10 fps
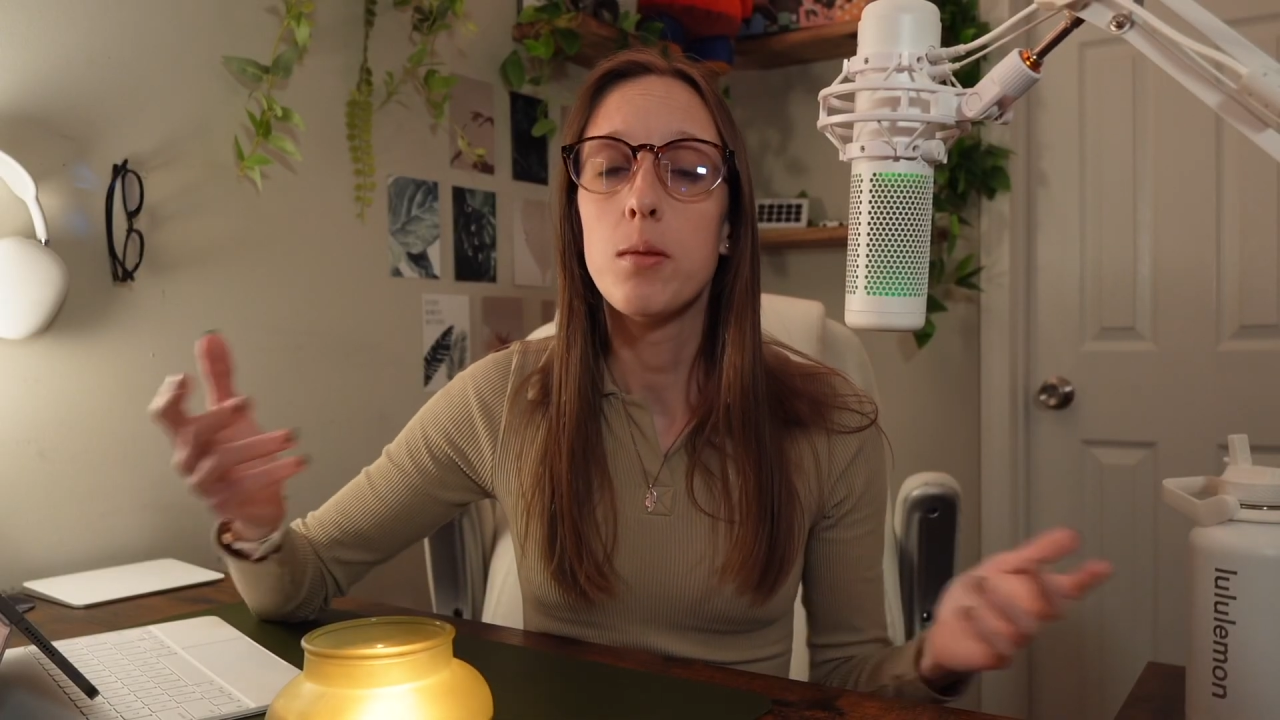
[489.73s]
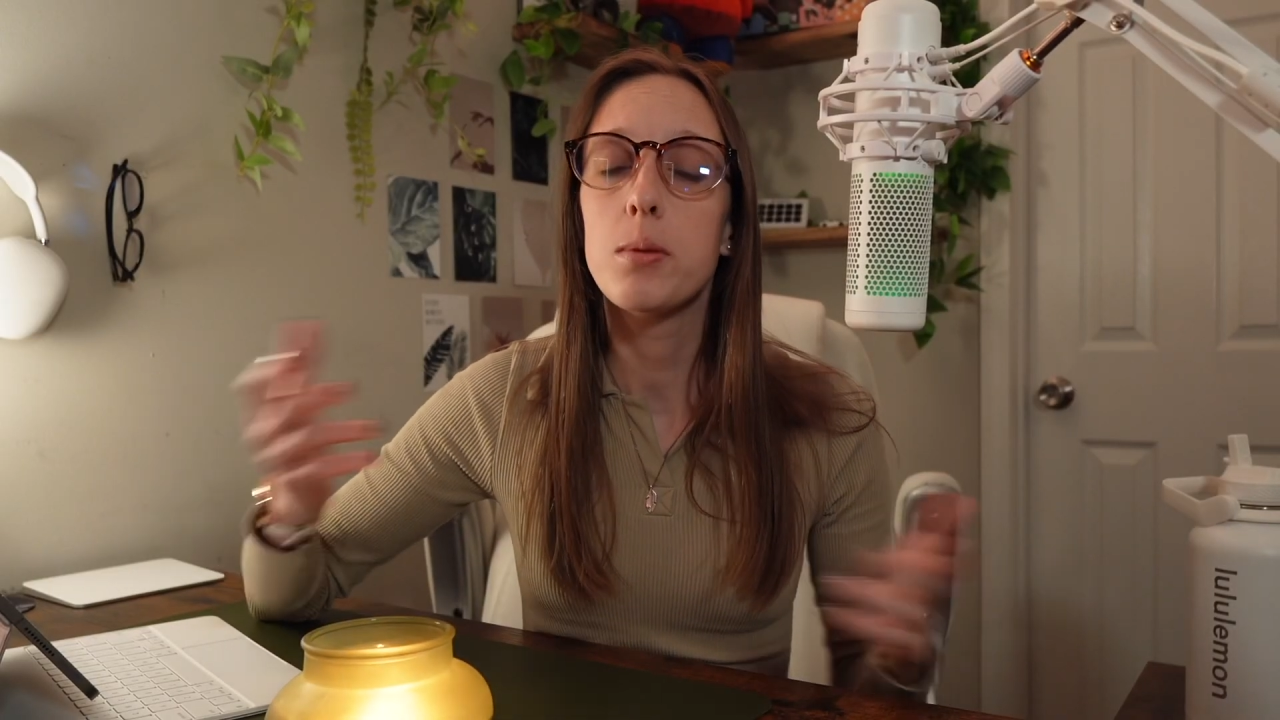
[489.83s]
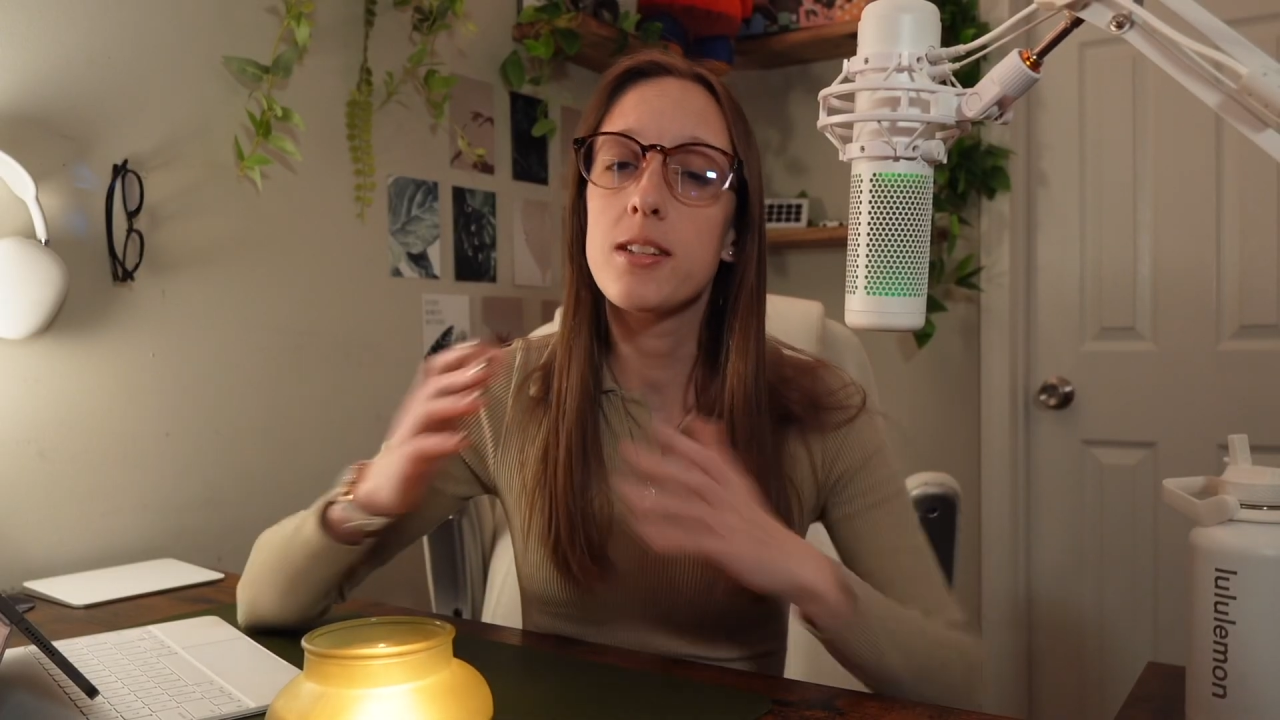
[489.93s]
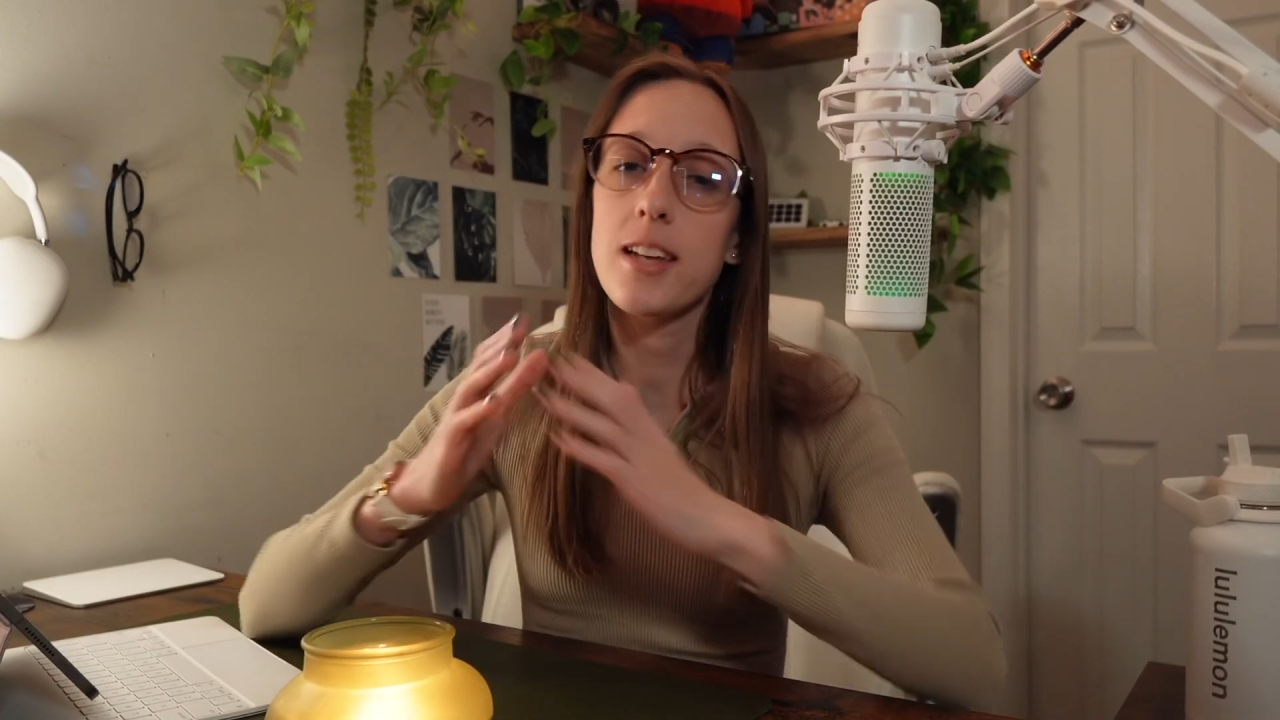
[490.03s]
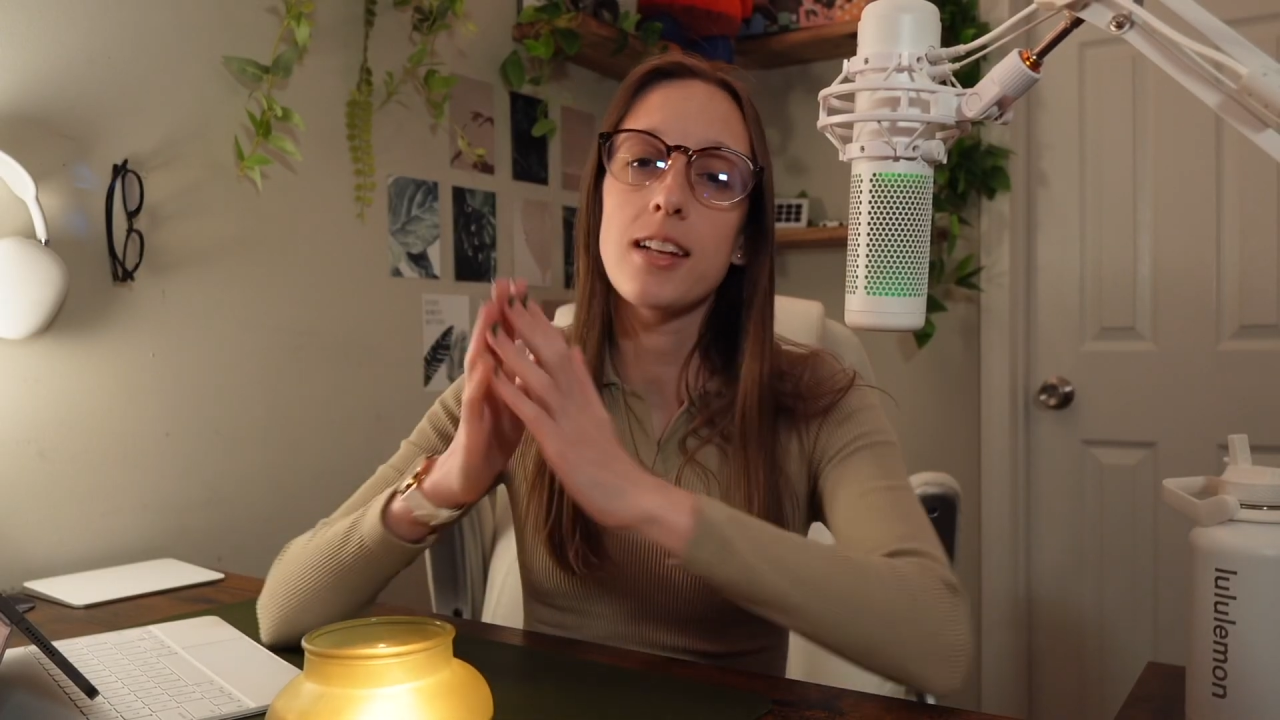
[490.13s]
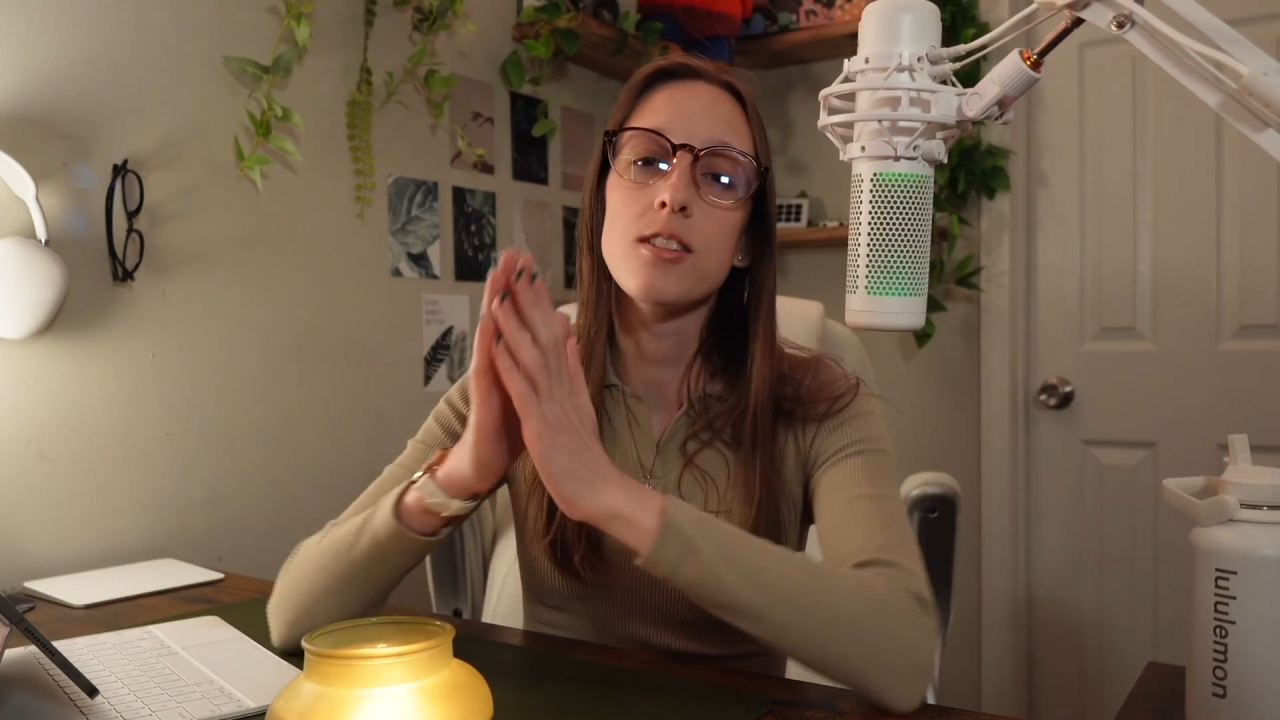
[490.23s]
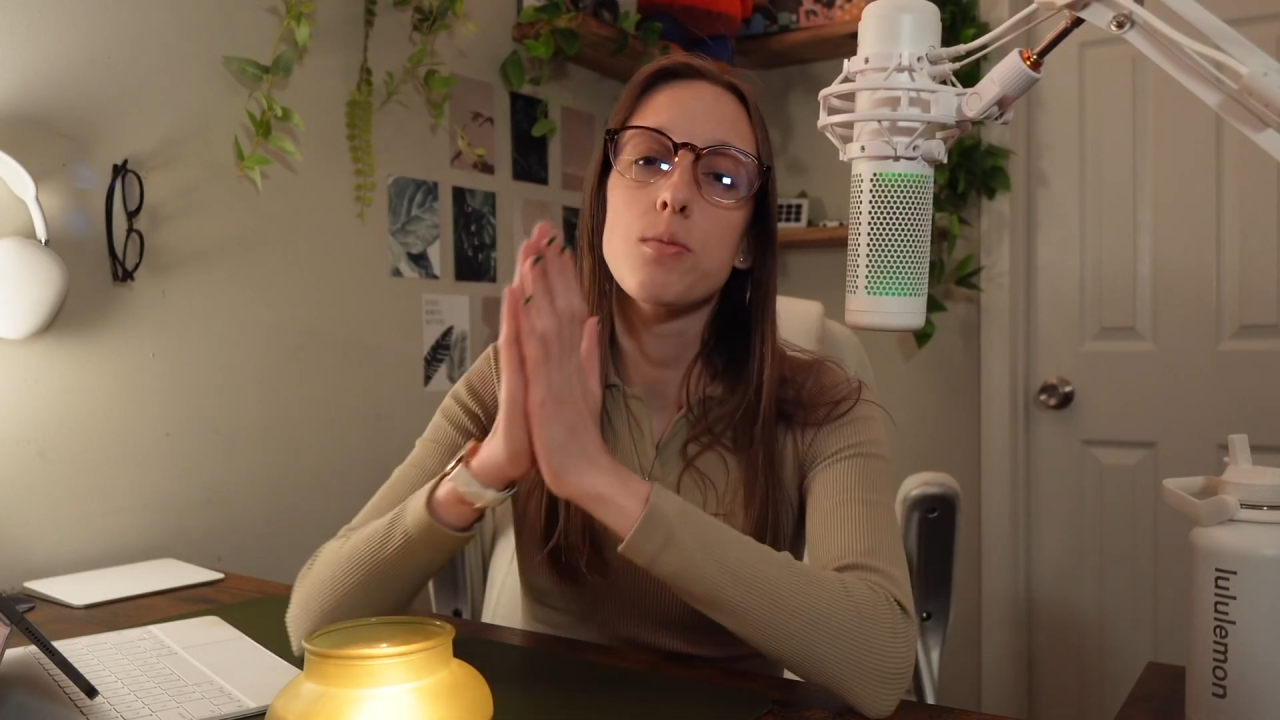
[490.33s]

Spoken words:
please like and